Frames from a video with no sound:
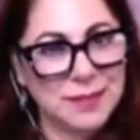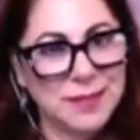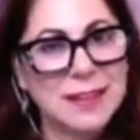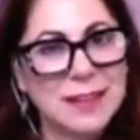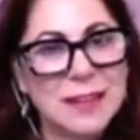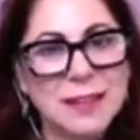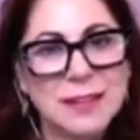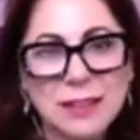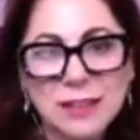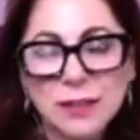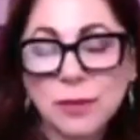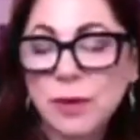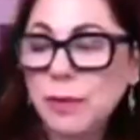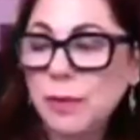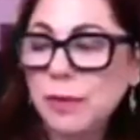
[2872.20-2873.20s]
That's a
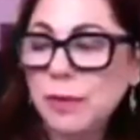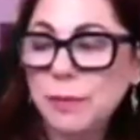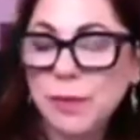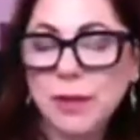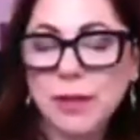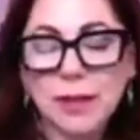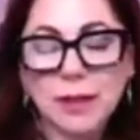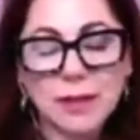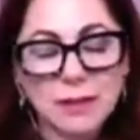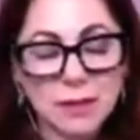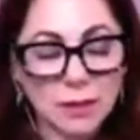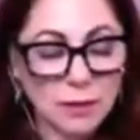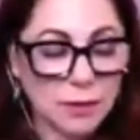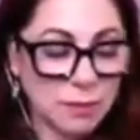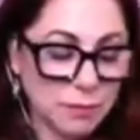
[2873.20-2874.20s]
great way of putting it.
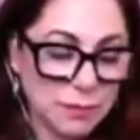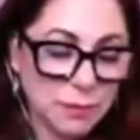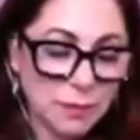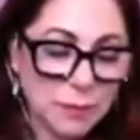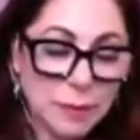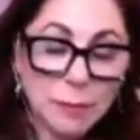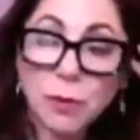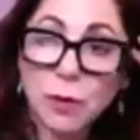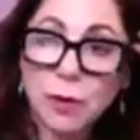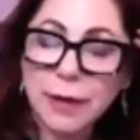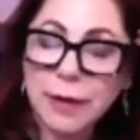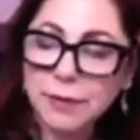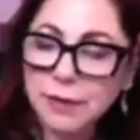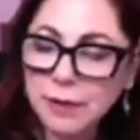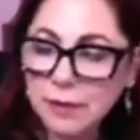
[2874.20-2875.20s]
So people who are
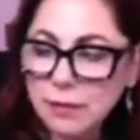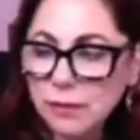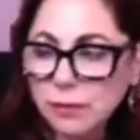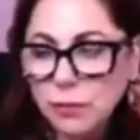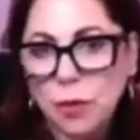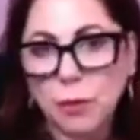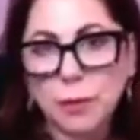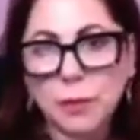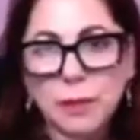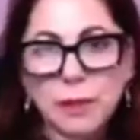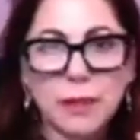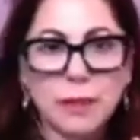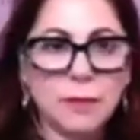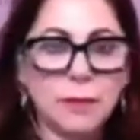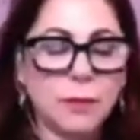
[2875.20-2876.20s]
atheists, who don't
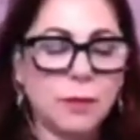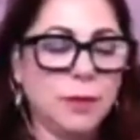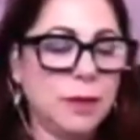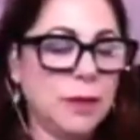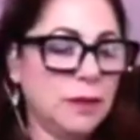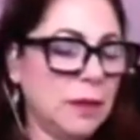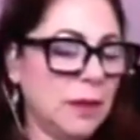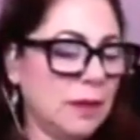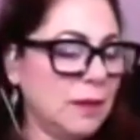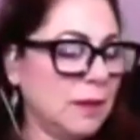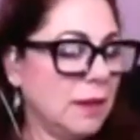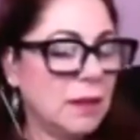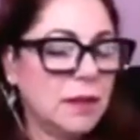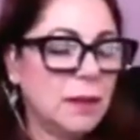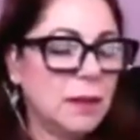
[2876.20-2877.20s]
believe or think that
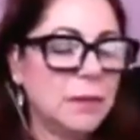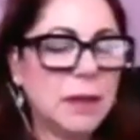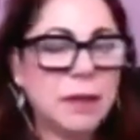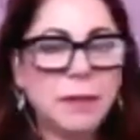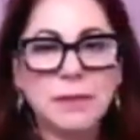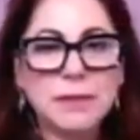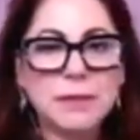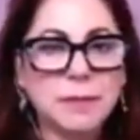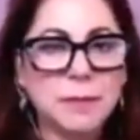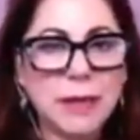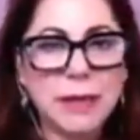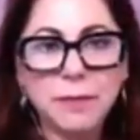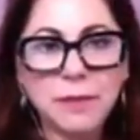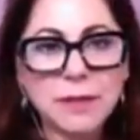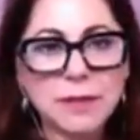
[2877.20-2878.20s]

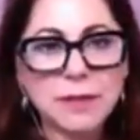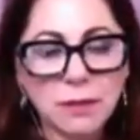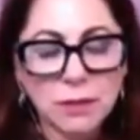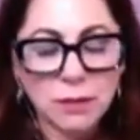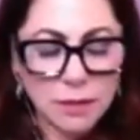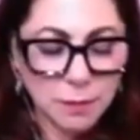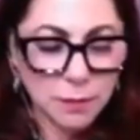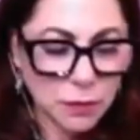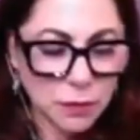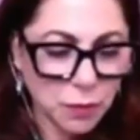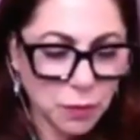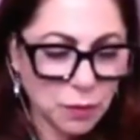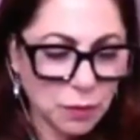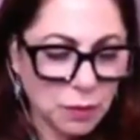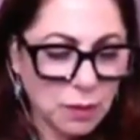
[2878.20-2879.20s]
metaphysical or spiritual,